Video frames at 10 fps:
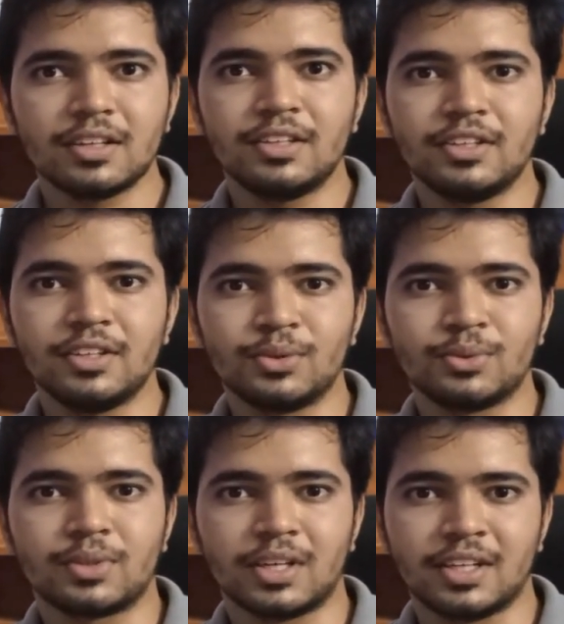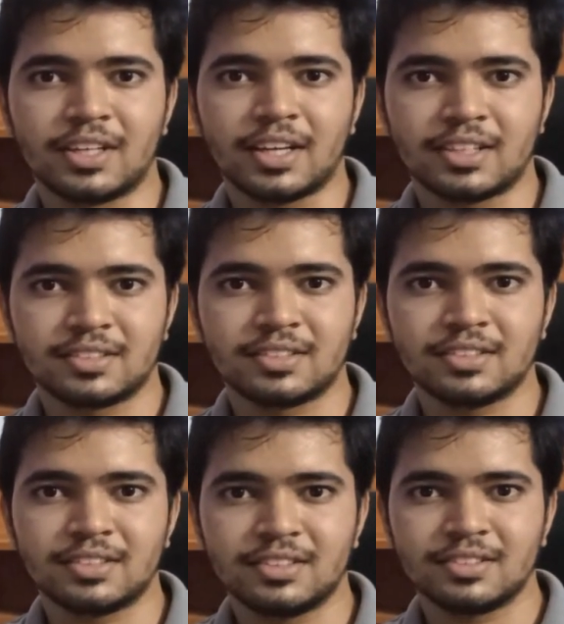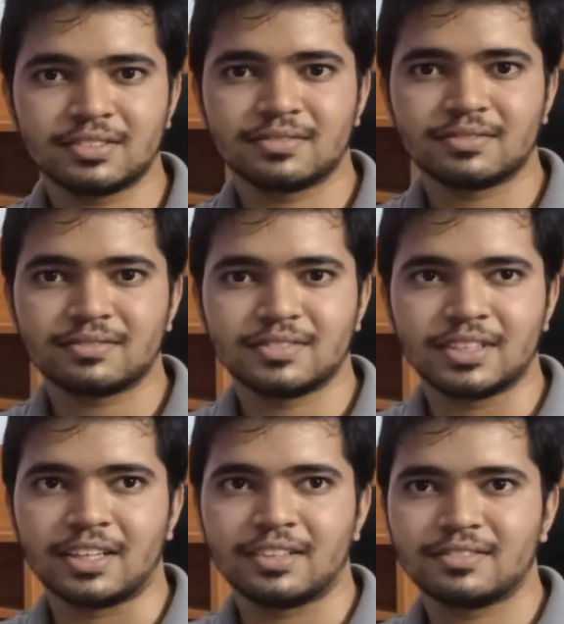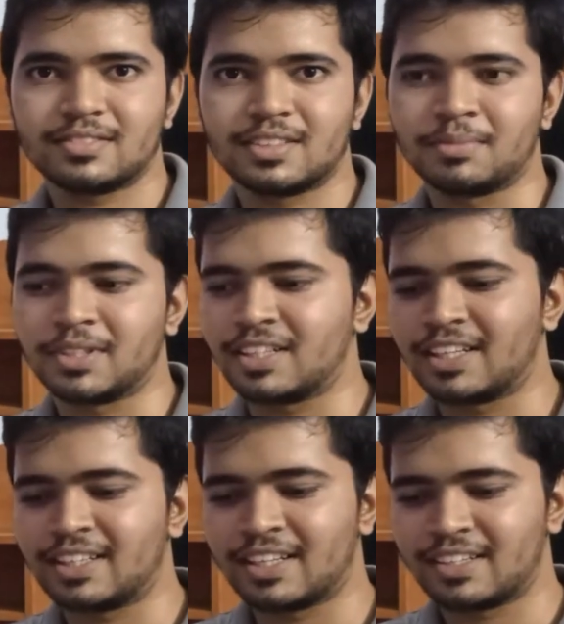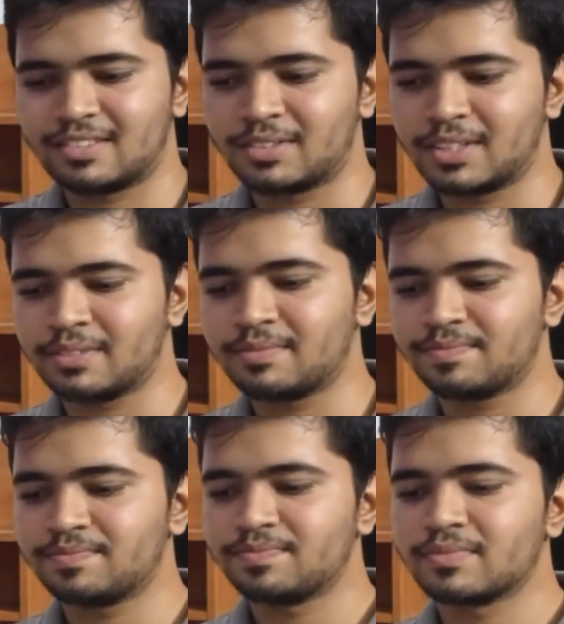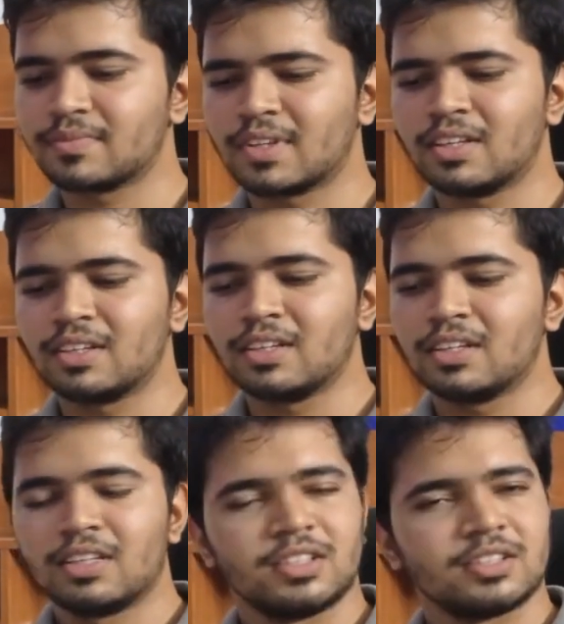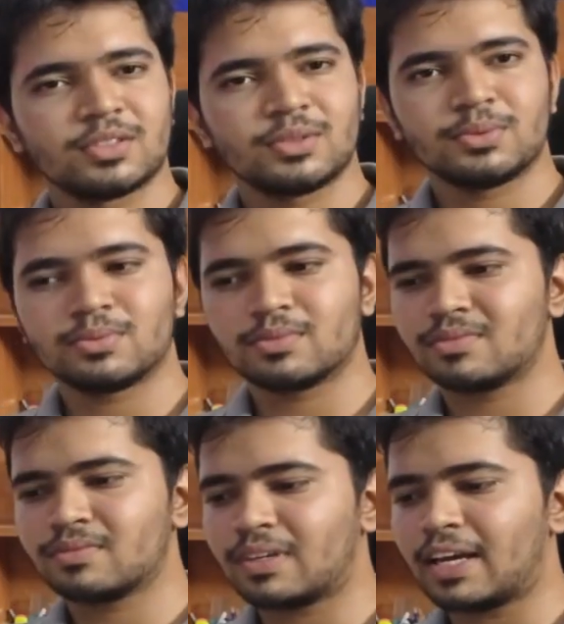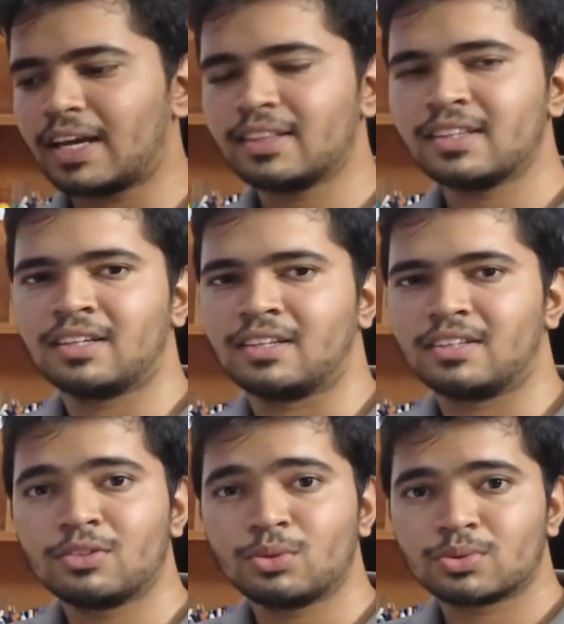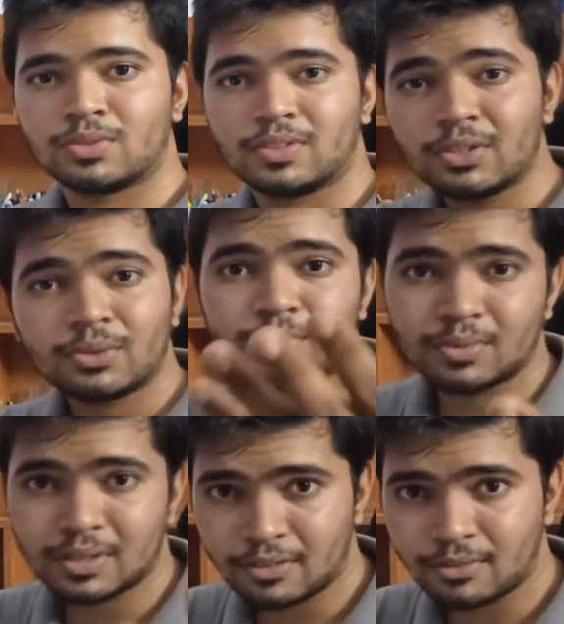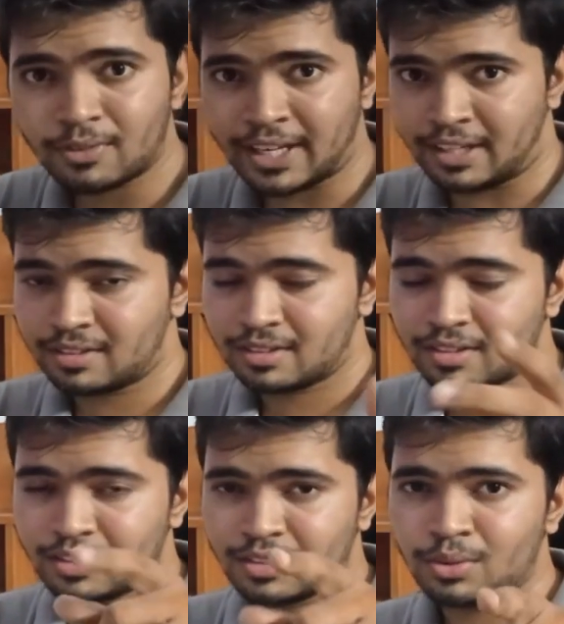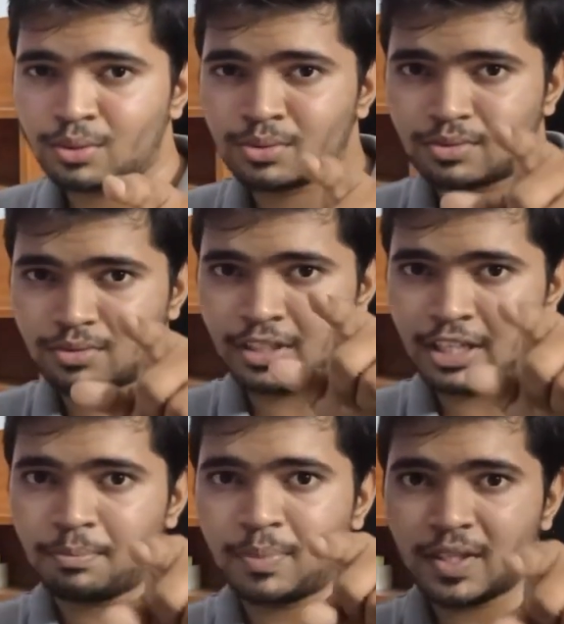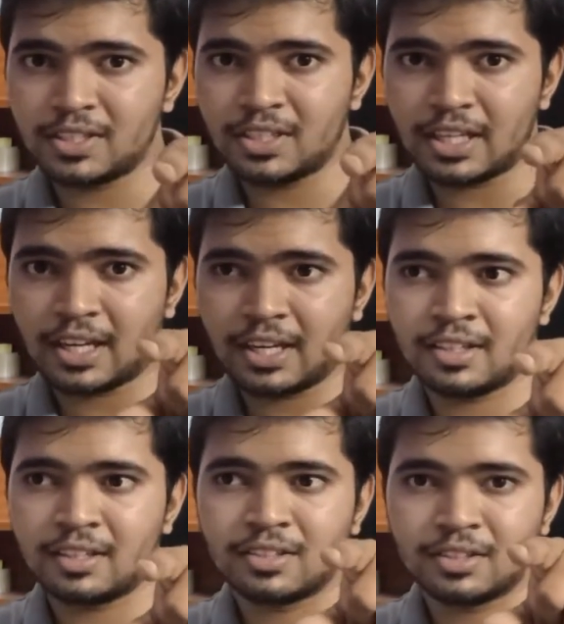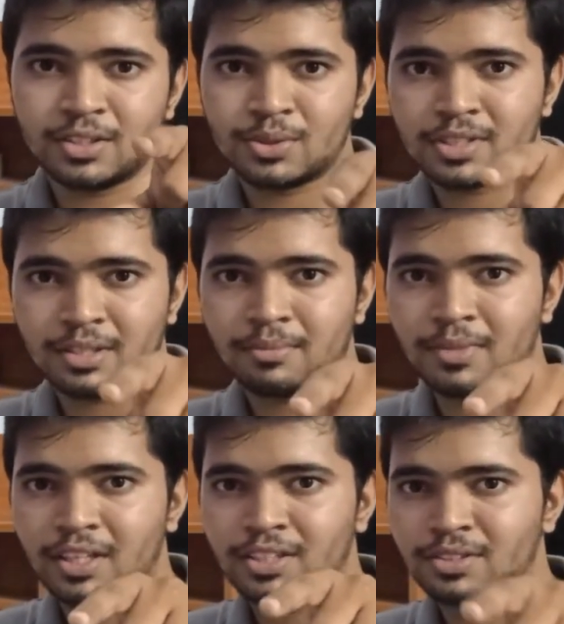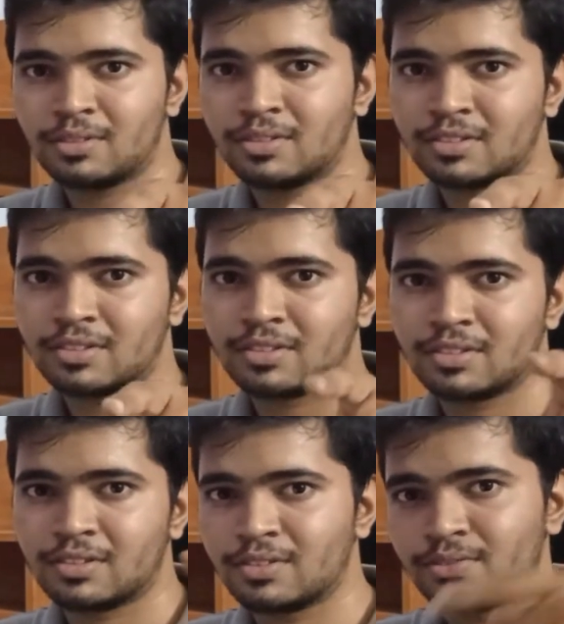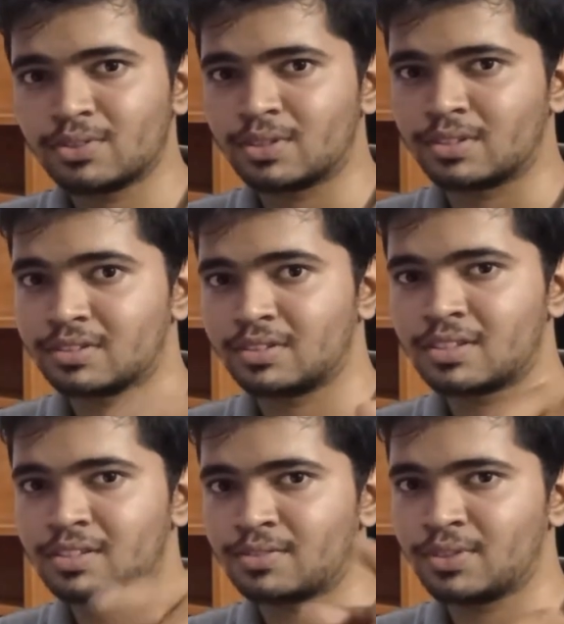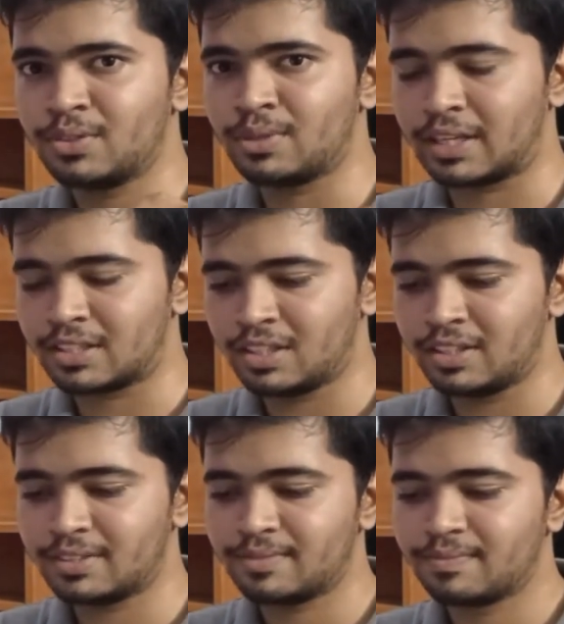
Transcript: nucleic acid, yeah, something like that. Okay. So, and then those, wait, those NEET PG and USMLE students, focus. This is for you actually.